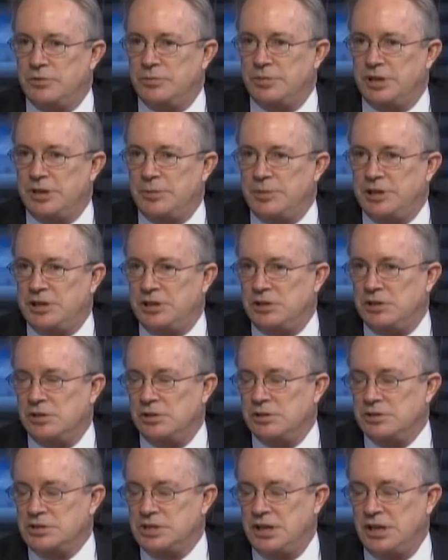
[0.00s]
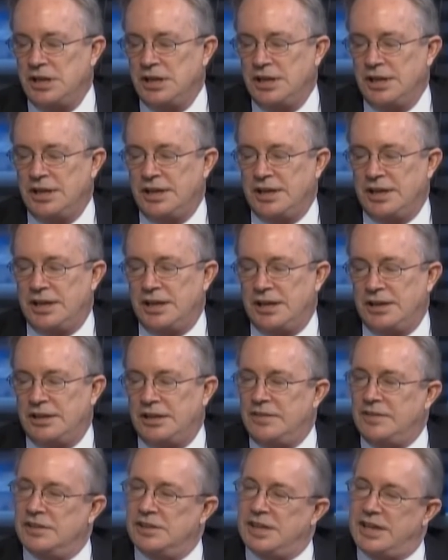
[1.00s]
for many, many years. And
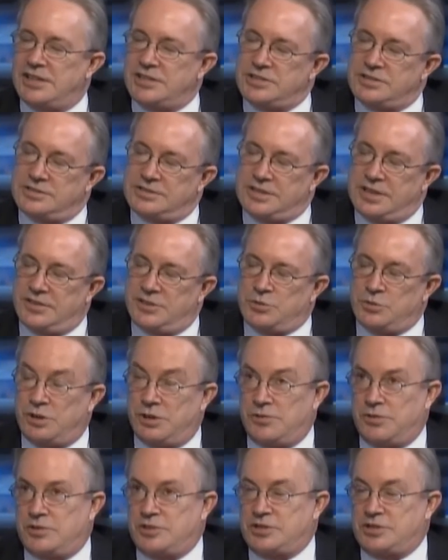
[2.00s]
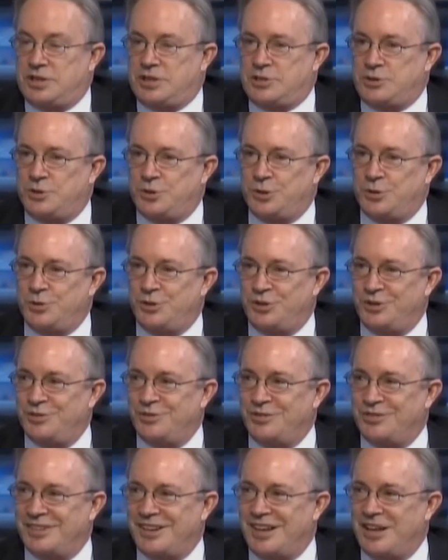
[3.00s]
in the last, say, the 21st century,
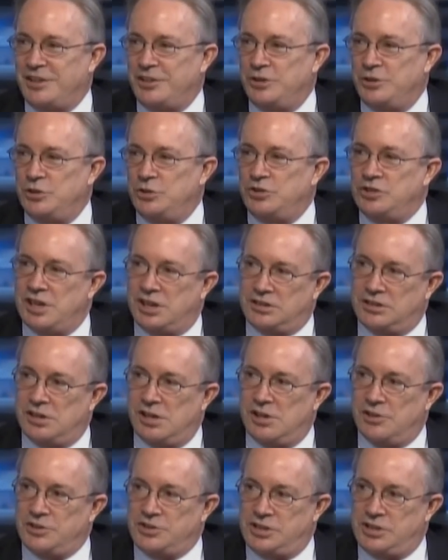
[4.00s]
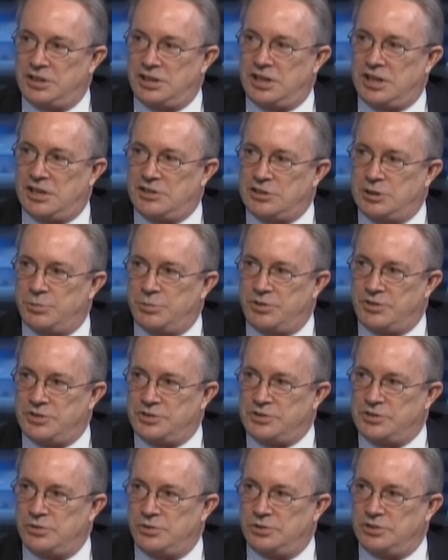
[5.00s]
we've gotten new technology to catch up with
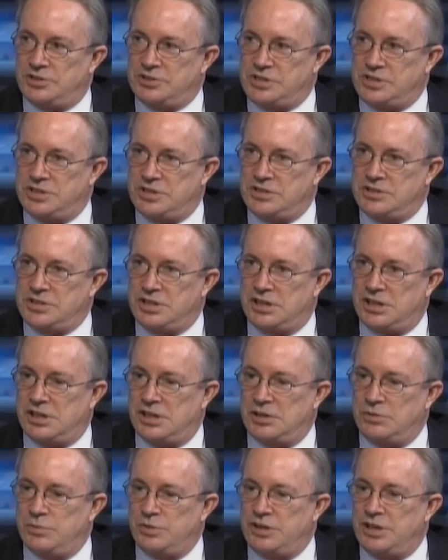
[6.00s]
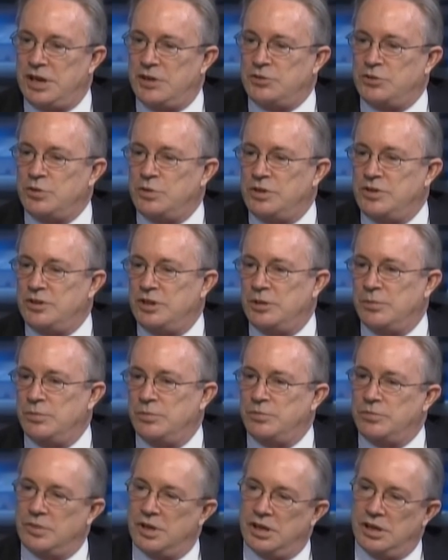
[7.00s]
this old disease, and we now treat
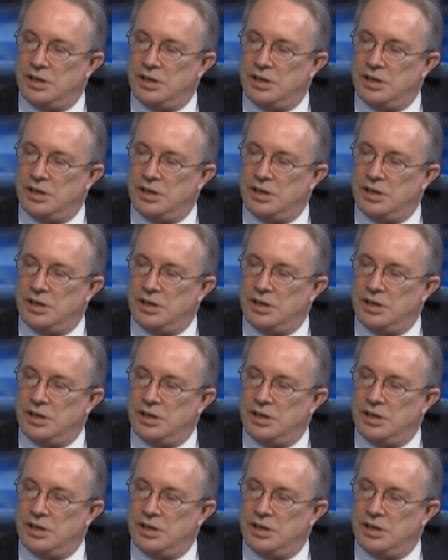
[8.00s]
them